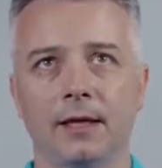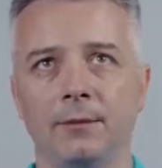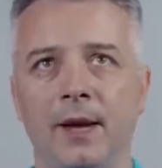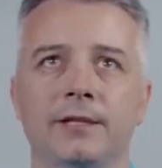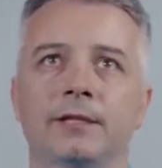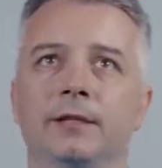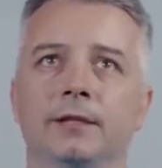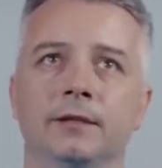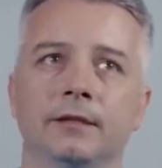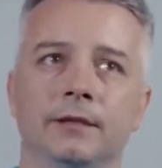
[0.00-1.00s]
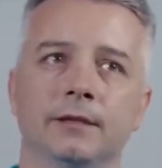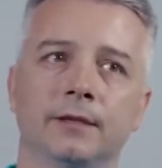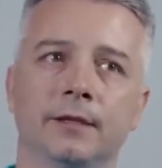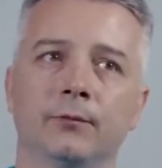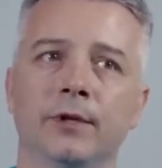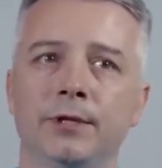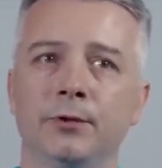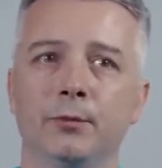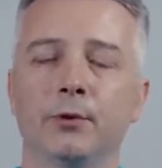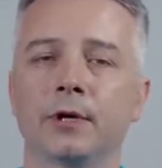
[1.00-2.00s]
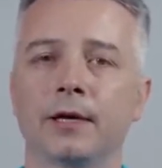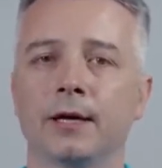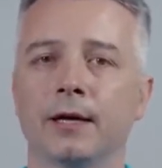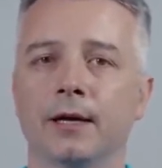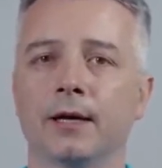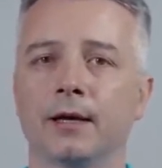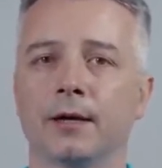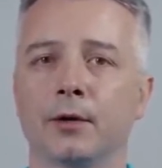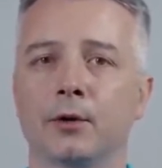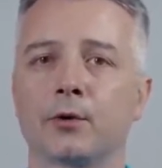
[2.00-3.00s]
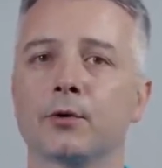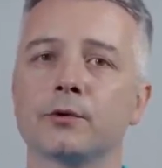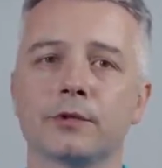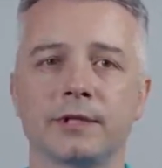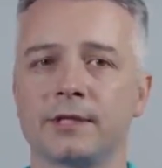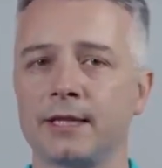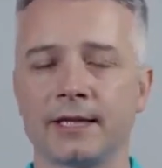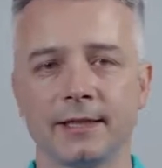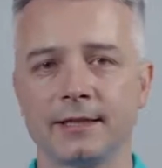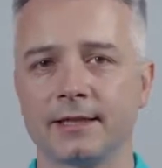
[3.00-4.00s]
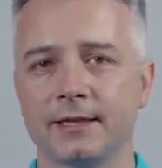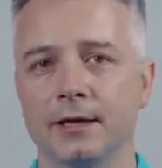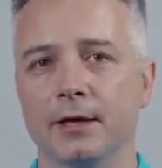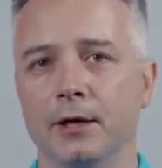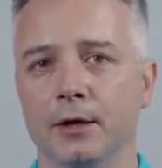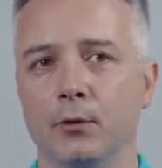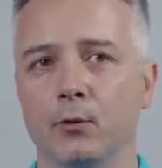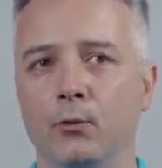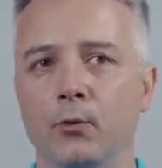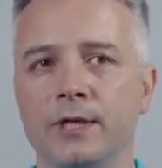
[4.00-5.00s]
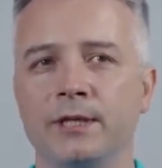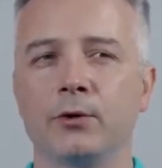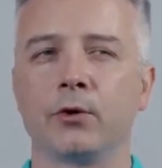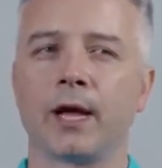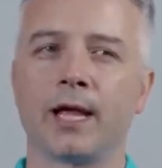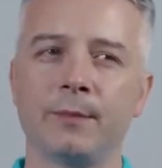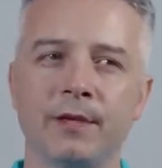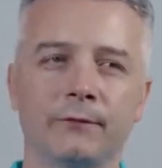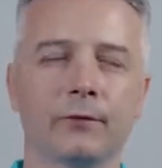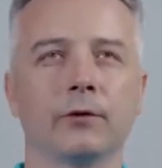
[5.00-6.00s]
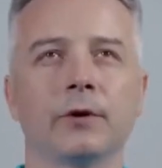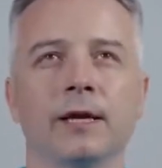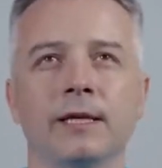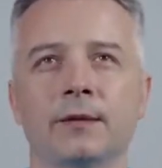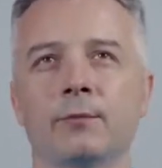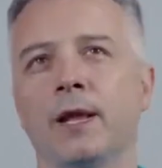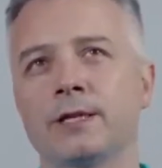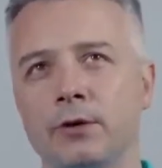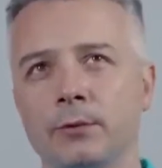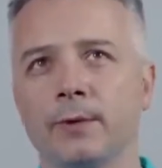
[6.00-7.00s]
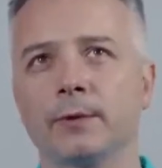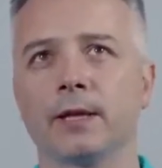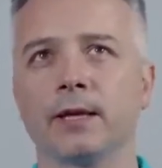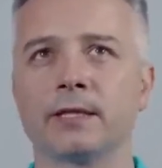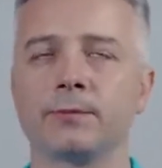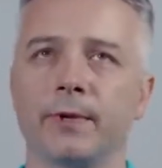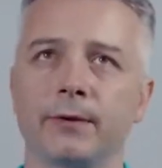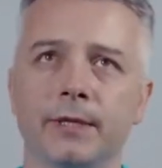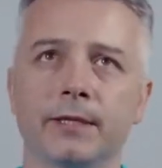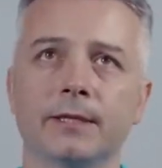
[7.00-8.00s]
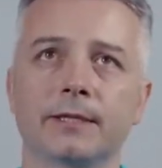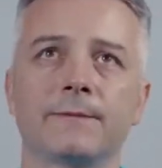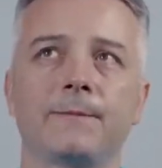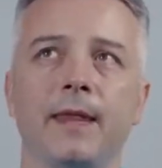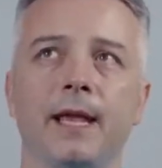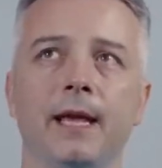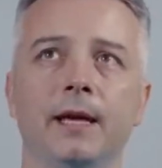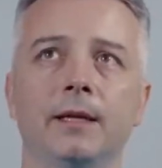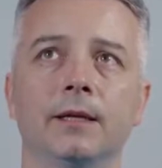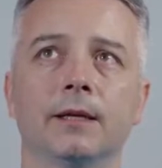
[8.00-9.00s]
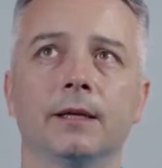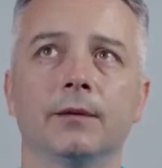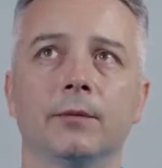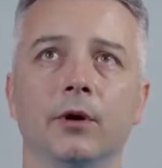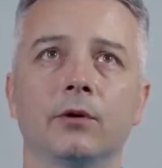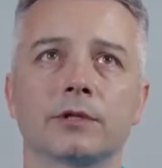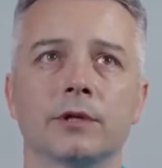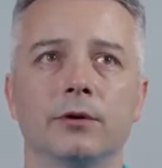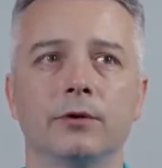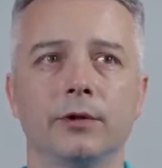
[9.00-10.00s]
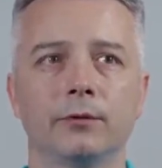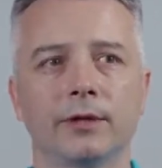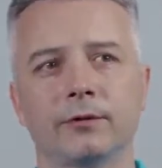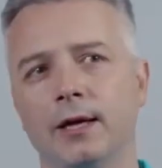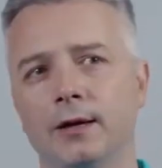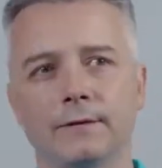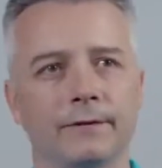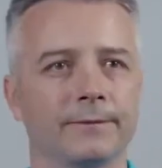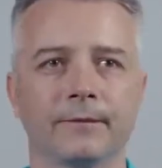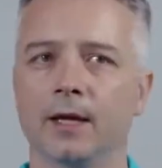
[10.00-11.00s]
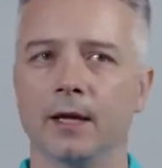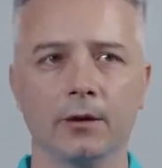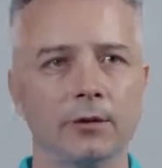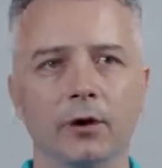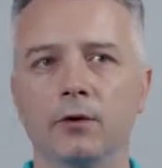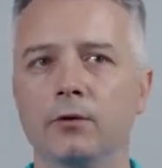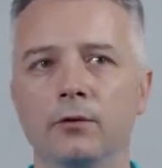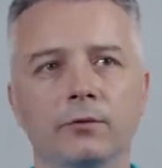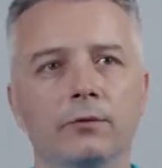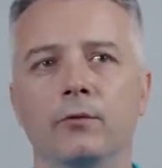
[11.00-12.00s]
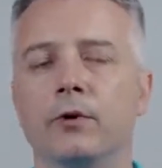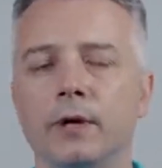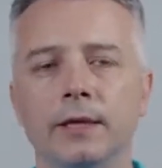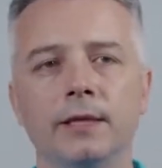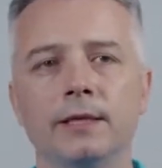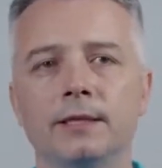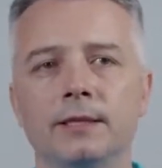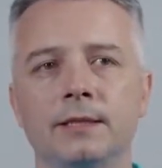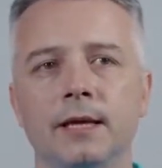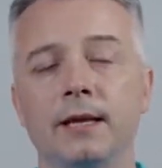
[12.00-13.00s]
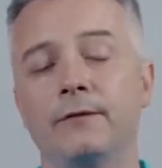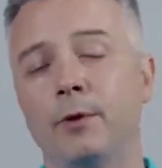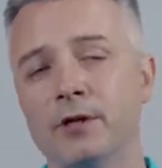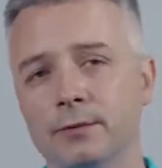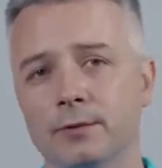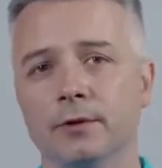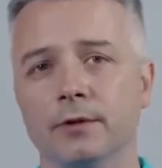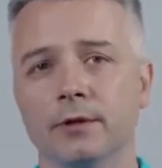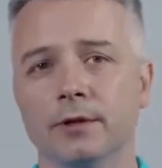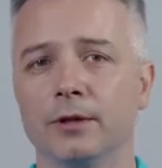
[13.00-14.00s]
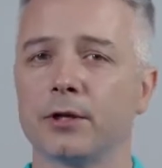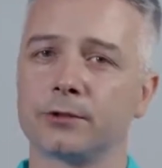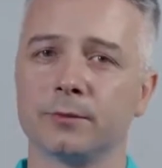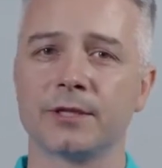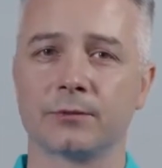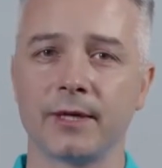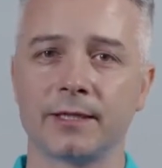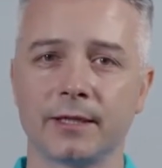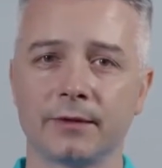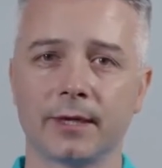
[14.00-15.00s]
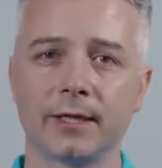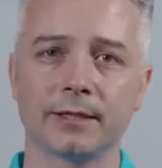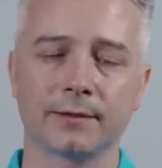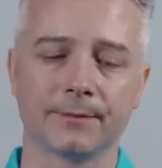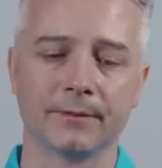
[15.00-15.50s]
imagine that when you book a cruise ticket, what you're aiming for is a pleasurable experience, and also you want to have no worries, and if possible, not too much waiting, right?